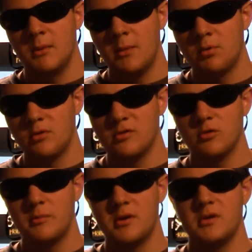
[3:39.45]

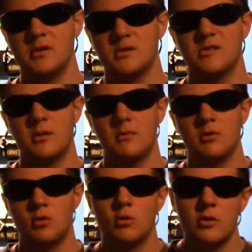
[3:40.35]
personal opinion is some of
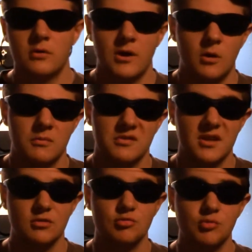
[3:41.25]
the earlier albums
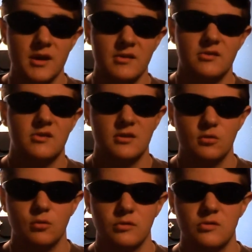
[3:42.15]
had great
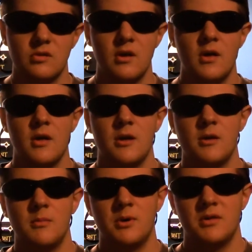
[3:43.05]
singles,
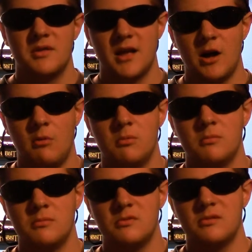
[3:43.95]
but the
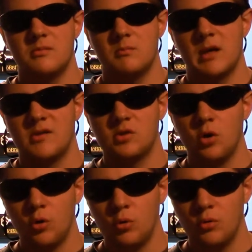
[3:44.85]
albums as
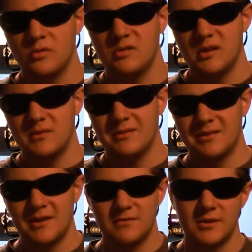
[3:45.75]
wholes
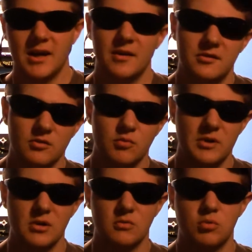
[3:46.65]
definitely had some
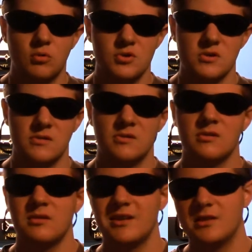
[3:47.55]
weaker
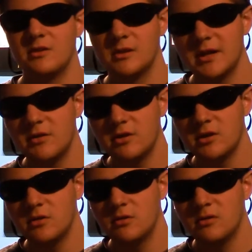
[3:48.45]
portions. In their later
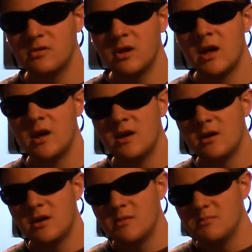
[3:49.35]
years,
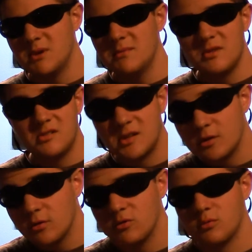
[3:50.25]
maybe the
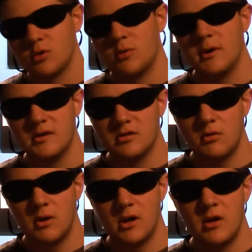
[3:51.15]
singles weren't quite as
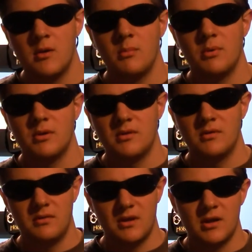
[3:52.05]
great, but
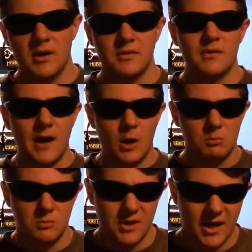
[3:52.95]
they got their
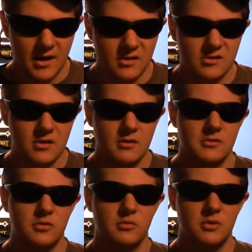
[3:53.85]
album mechanics down a
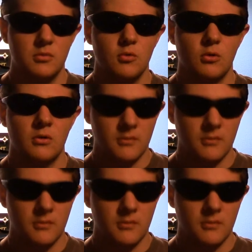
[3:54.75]
little bit more.